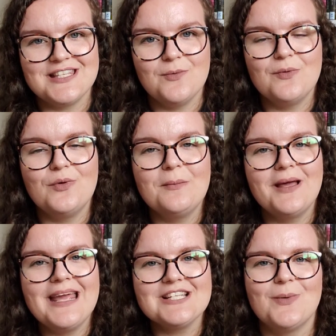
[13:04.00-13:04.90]
you all in my
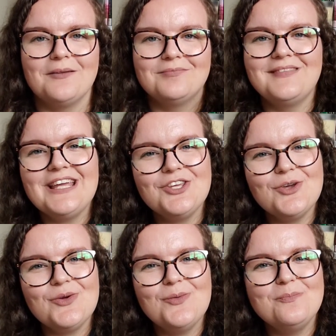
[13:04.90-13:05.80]
next one. Thank
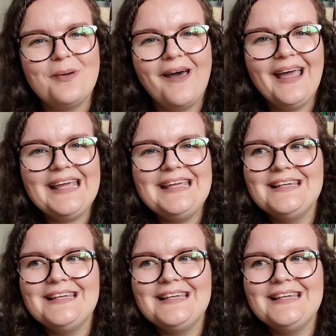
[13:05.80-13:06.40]
you. Bye.